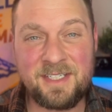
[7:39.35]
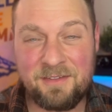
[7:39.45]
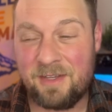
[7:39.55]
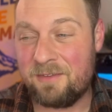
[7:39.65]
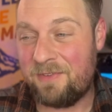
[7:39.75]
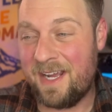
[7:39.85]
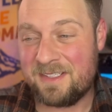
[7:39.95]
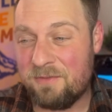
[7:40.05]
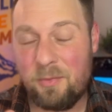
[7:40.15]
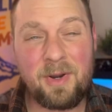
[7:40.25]
In
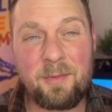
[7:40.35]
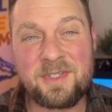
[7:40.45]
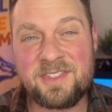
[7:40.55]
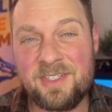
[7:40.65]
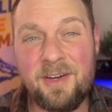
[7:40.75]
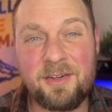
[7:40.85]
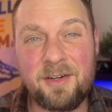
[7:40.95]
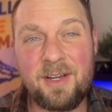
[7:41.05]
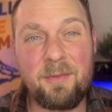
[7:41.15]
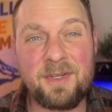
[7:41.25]
fact, even when I was
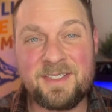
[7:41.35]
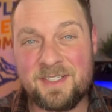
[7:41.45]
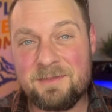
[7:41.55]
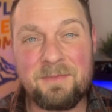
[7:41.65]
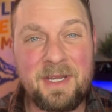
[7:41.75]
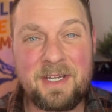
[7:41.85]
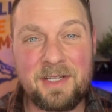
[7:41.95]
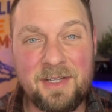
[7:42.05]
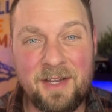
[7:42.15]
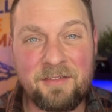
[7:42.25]
younger and we didn't make
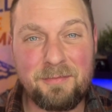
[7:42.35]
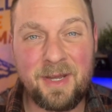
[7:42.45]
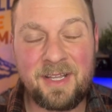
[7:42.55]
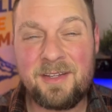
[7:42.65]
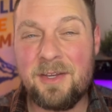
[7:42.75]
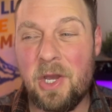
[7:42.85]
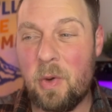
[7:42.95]
a lot of money,